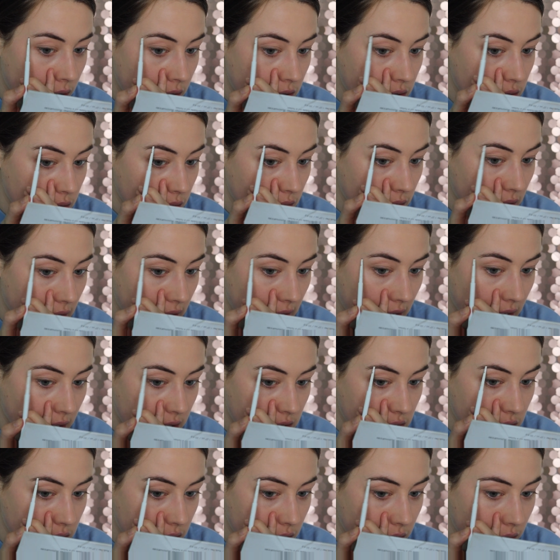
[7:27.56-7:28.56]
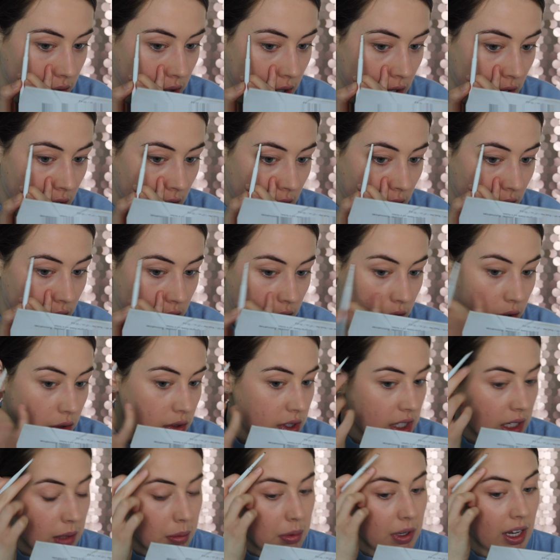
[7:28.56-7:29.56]
that and do use
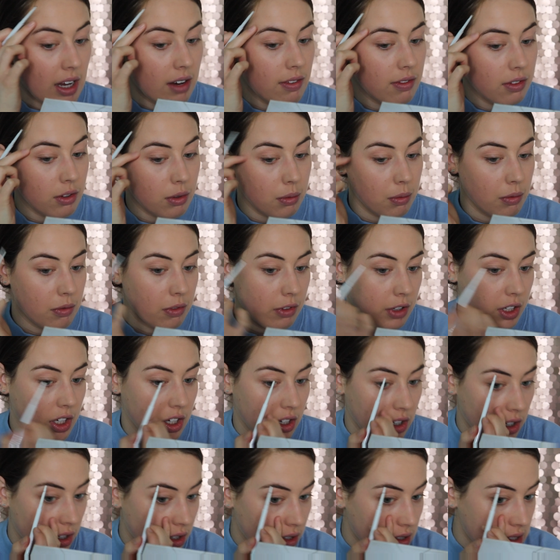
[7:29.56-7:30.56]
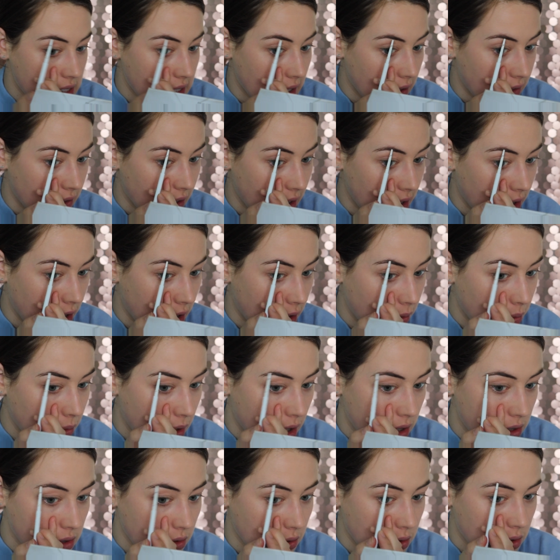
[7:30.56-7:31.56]
their platform for good and stuff like that. But
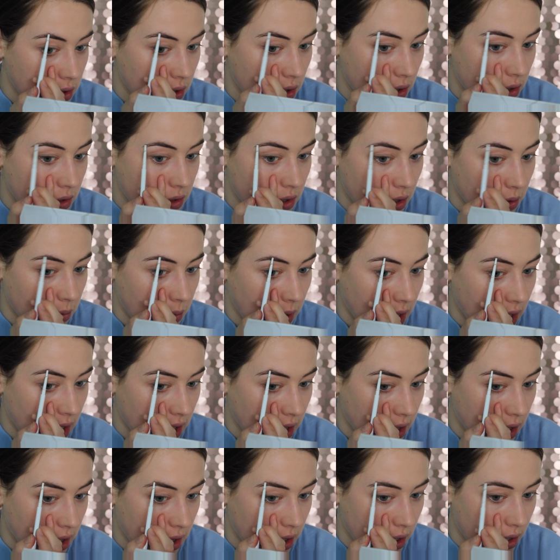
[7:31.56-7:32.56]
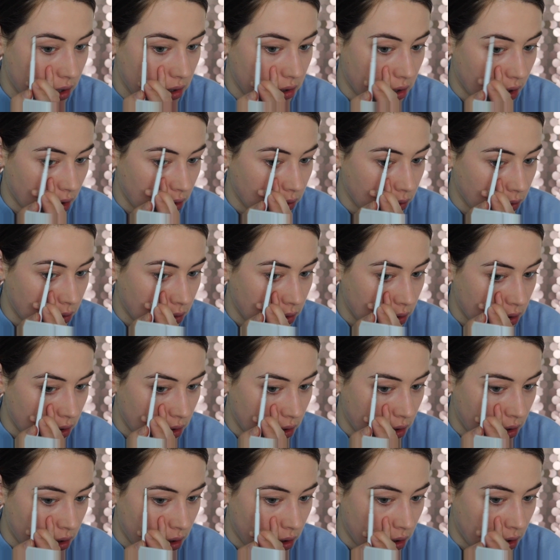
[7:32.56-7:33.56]
there's also so many out there that don't,
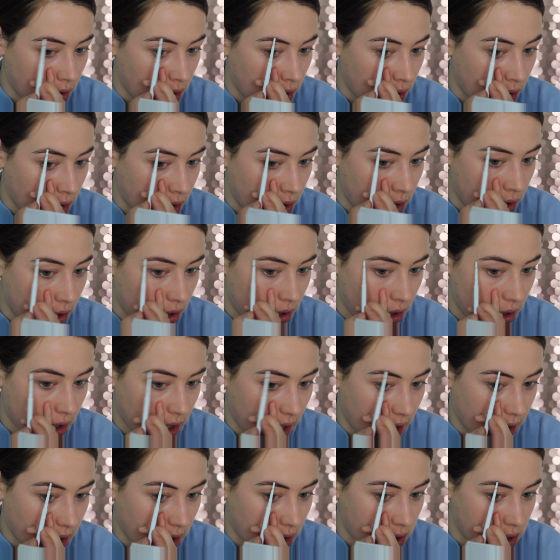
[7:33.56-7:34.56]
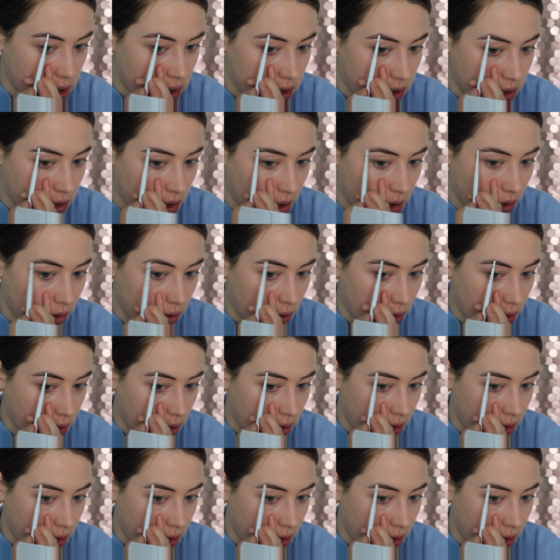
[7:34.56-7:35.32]
like, they just don't